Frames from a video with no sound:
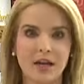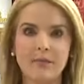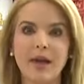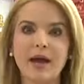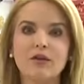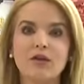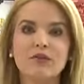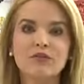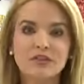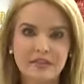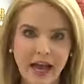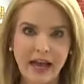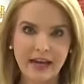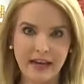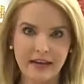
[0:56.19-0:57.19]
In a matter of
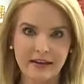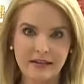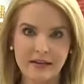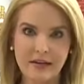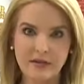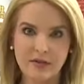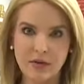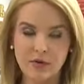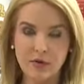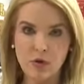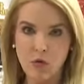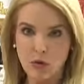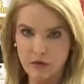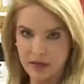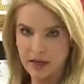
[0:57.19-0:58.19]
seconds, thieves can
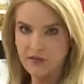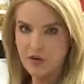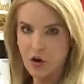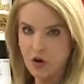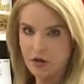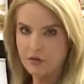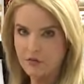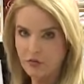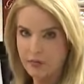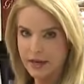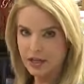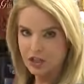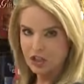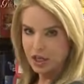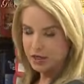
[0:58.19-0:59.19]
record the gift card
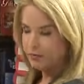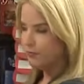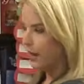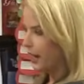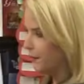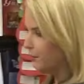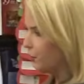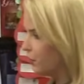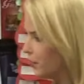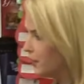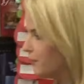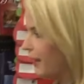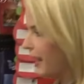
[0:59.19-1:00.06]
information by pulling